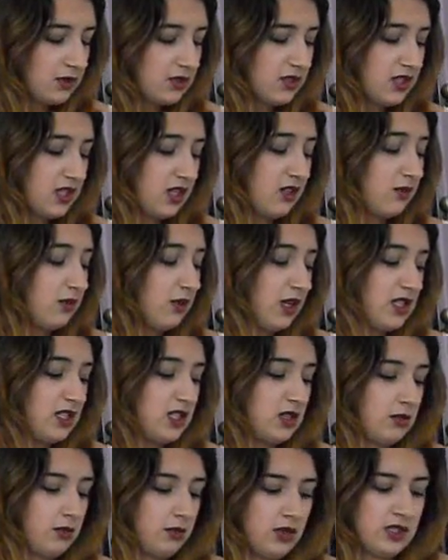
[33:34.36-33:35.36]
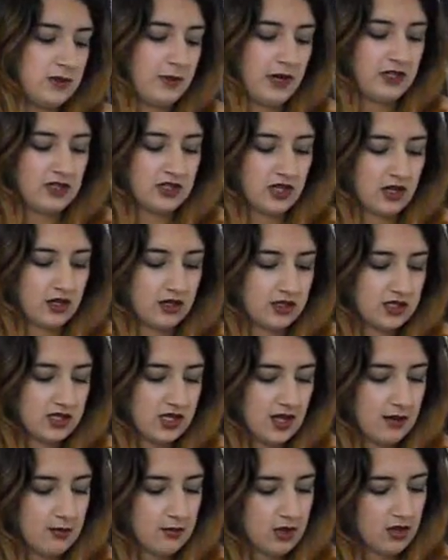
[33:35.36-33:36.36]
So I ended up with these postcards.
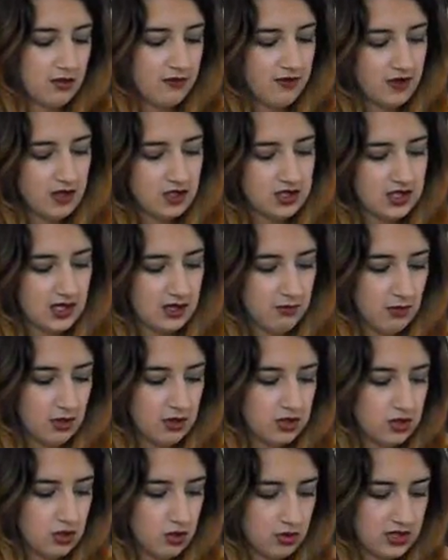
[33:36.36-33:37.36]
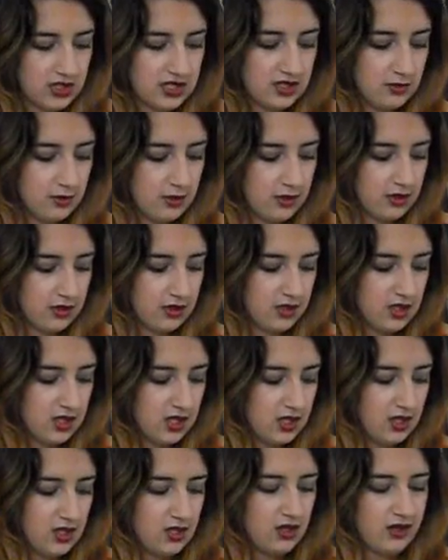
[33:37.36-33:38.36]
The first and most touristy one,
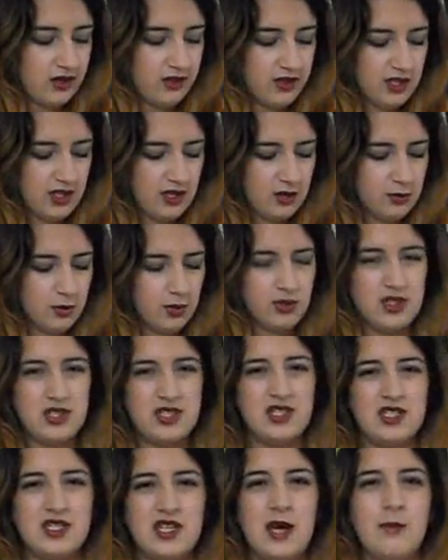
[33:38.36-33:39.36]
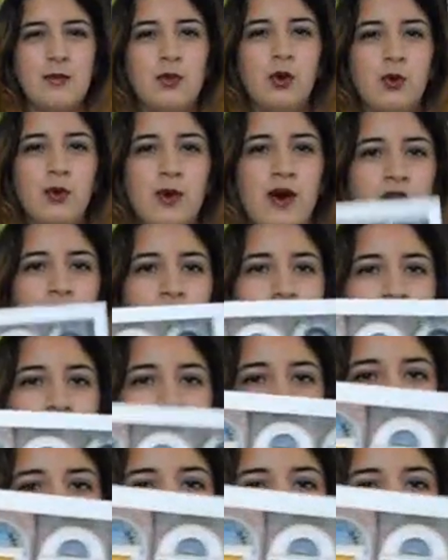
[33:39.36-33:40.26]
I think I bought this in Temple Bar.